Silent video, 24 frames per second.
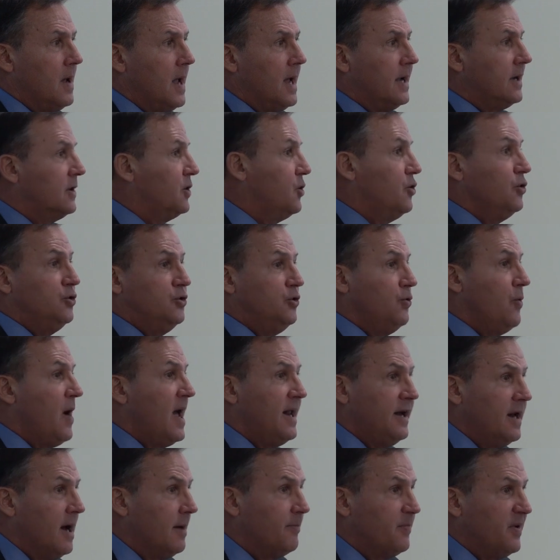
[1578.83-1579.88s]
Could you
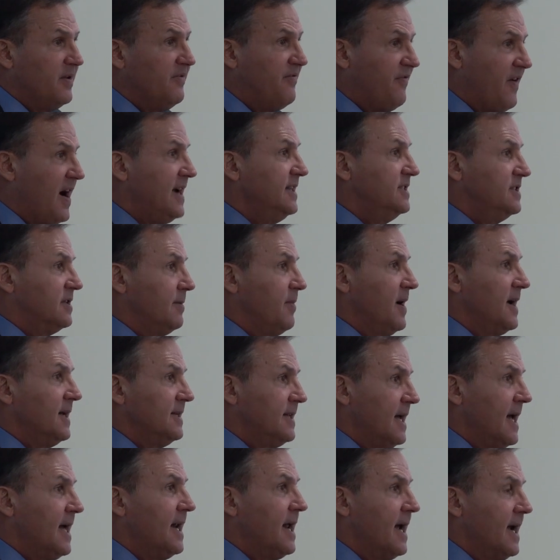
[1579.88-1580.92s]
end up in fights about
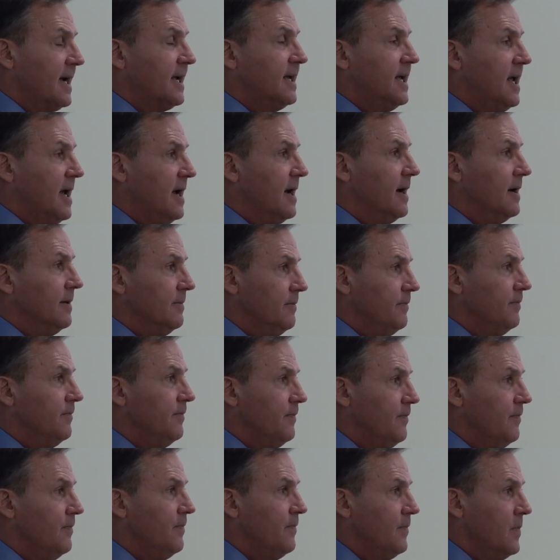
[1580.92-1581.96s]
that? Heck yeah.
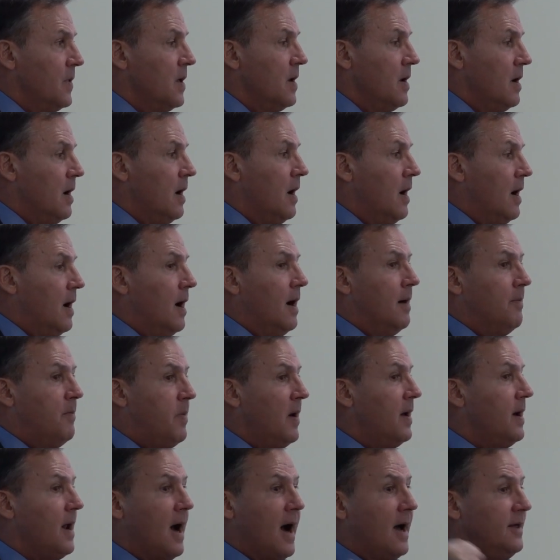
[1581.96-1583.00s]

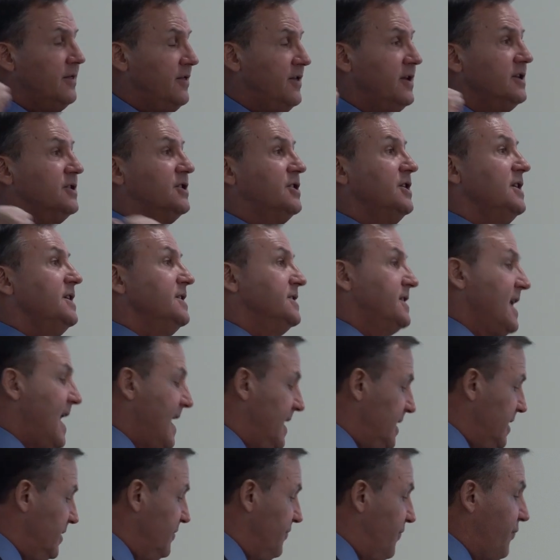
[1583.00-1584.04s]
But this is
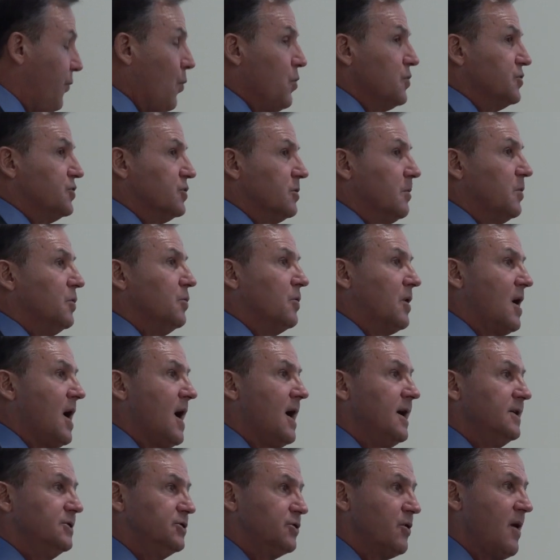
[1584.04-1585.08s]
an enforceable
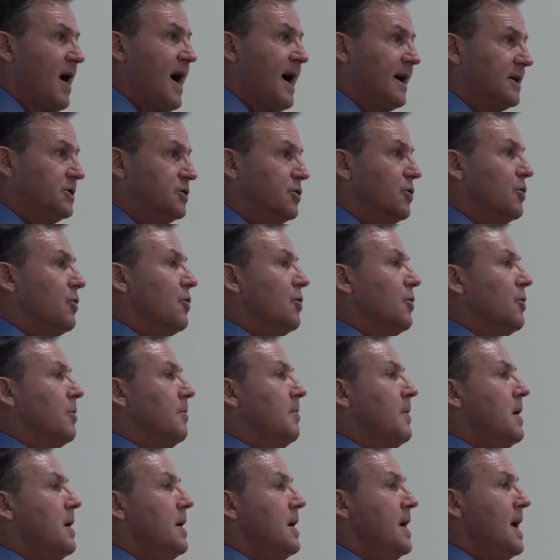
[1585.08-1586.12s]
contract term
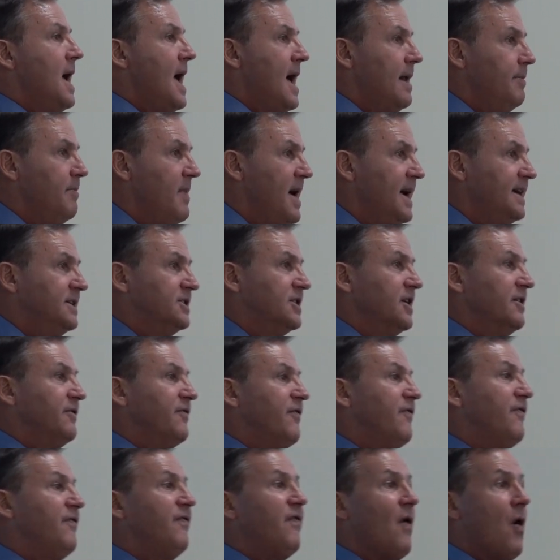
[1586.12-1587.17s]
and makes it
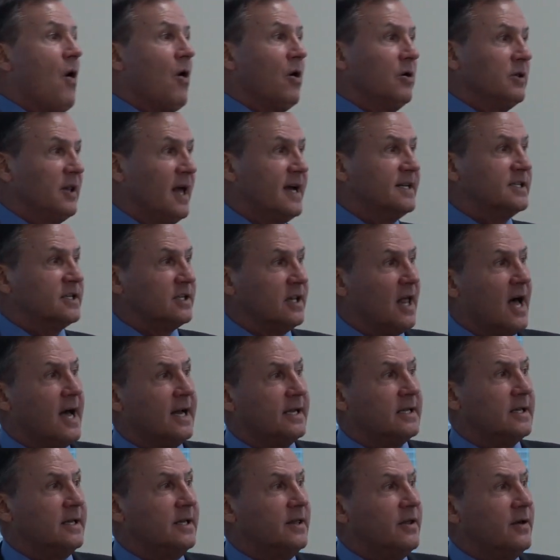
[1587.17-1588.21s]
far less
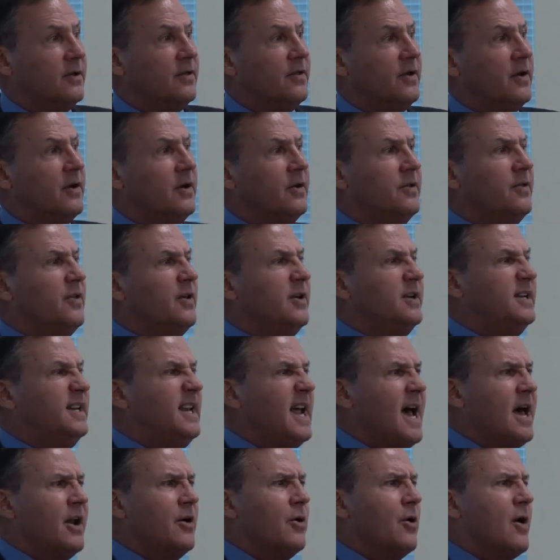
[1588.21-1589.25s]
likely. The
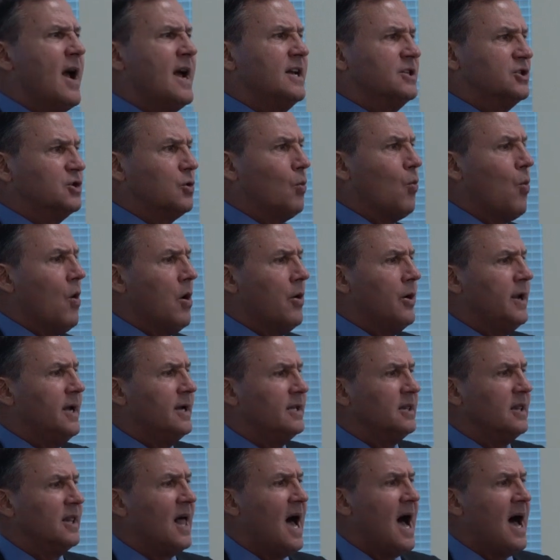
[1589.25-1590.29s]
debtor has to worry a
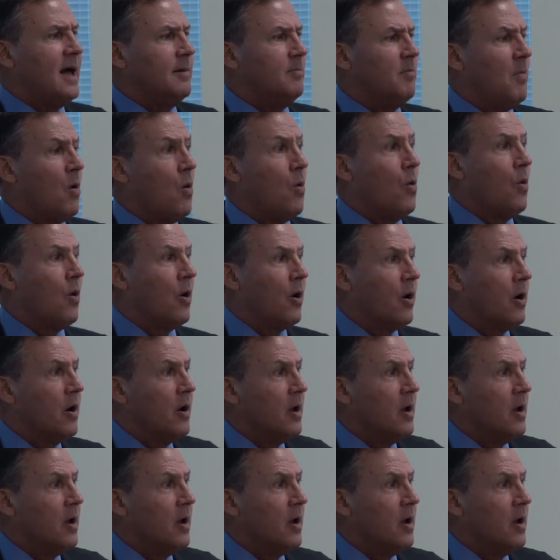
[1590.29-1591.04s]
lot more